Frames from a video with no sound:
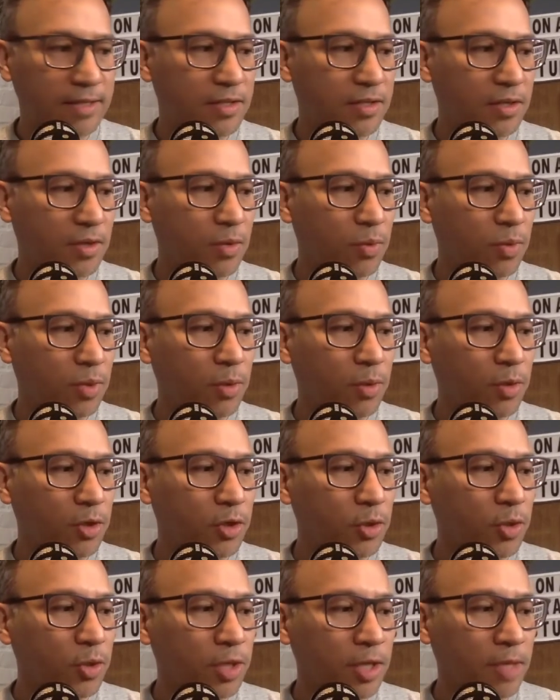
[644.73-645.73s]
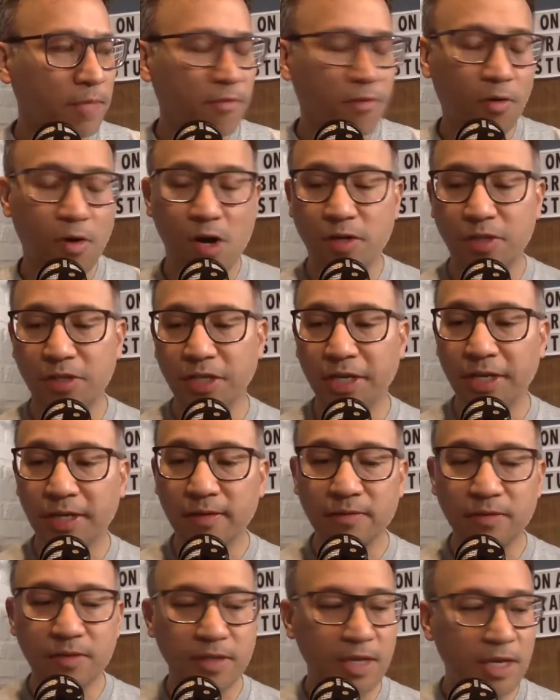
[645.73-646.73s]
So we were doing them for
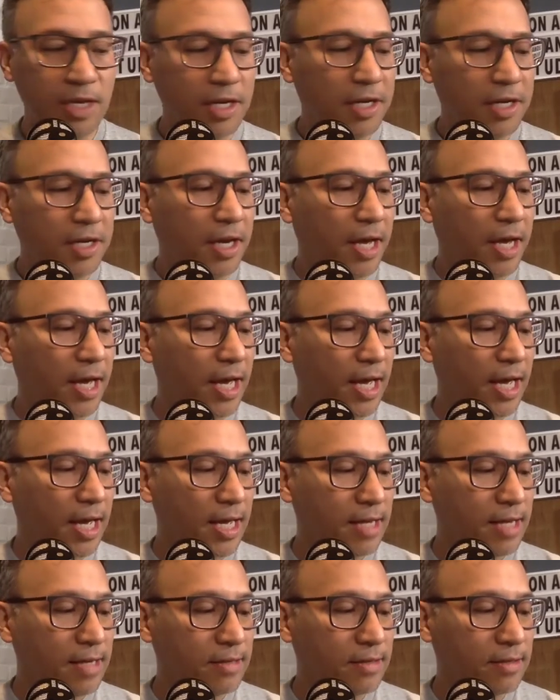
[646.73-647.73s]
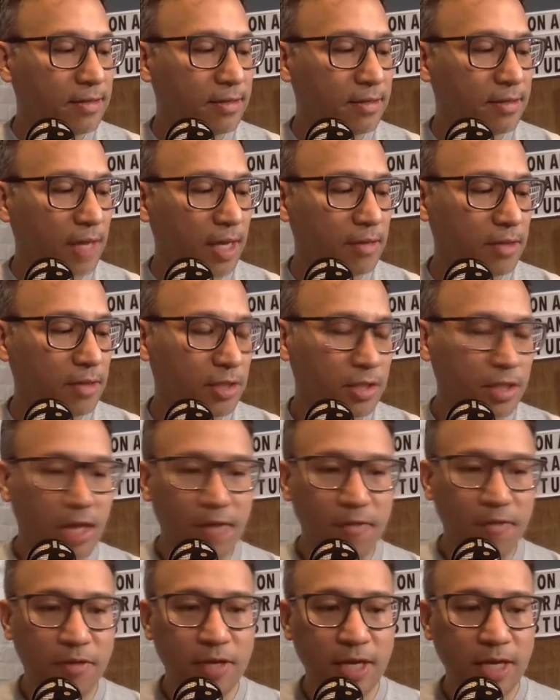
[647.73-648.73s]
ourselves and just
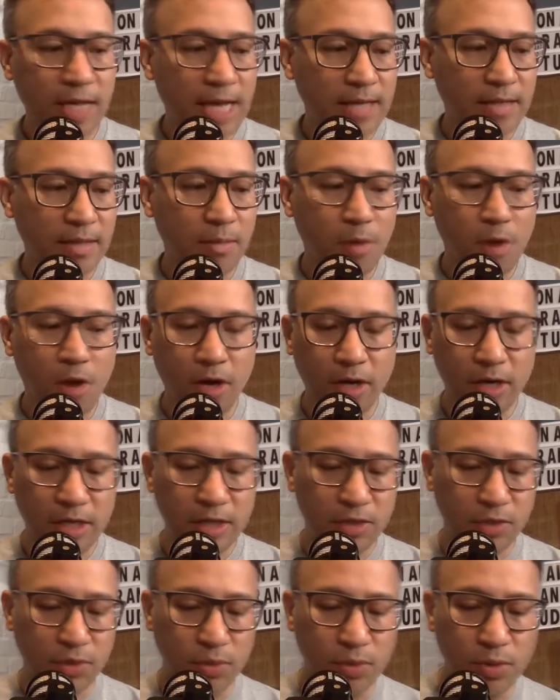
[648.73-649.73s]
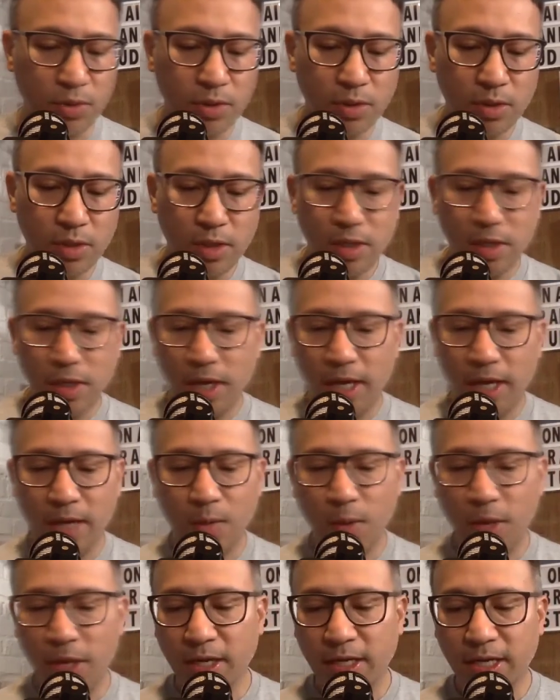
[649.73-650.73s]
loving it as a marketing tool and a
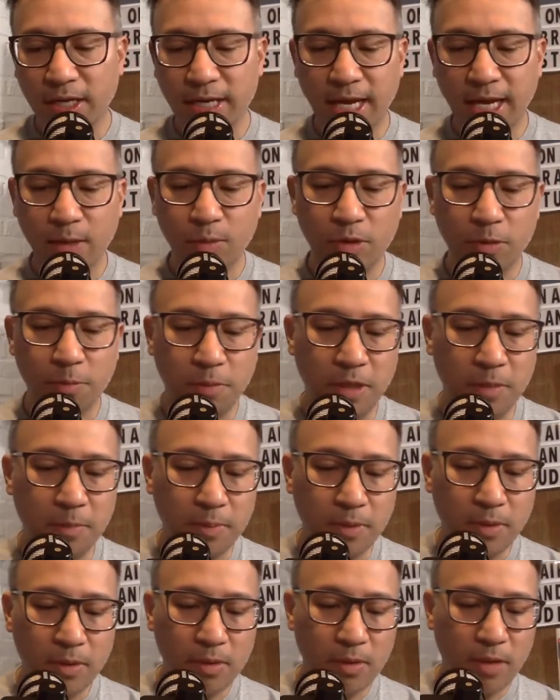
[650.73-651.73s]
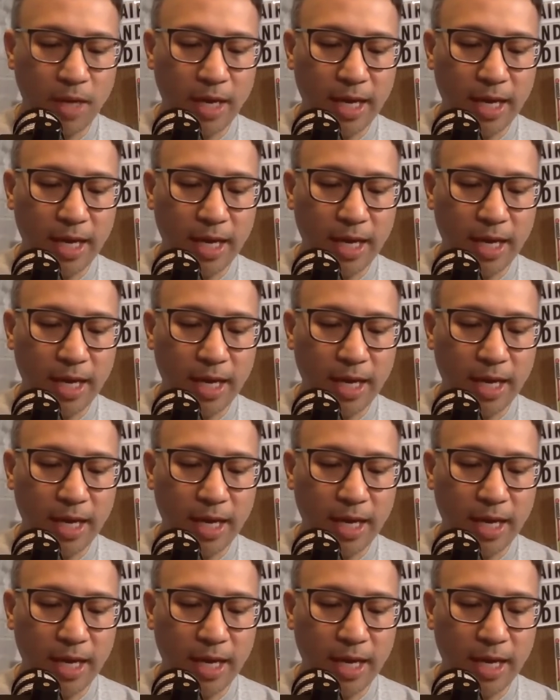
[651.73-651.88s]
way to connect with people.